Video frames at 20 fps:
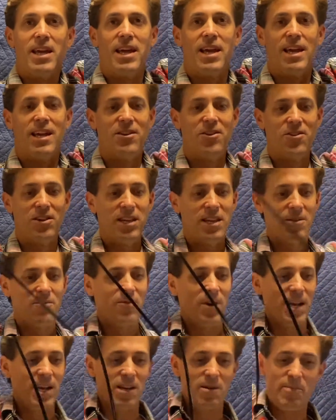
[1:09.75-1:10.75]
and you're getting
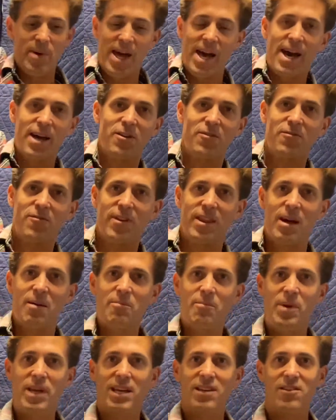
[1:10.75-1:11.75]
ready to paddle for
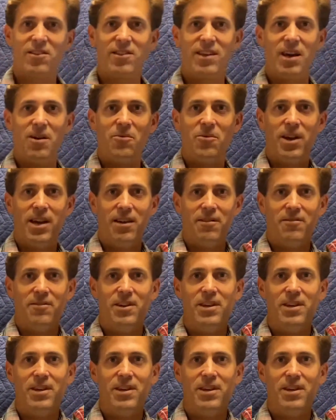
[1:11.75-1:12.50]
that big set wave.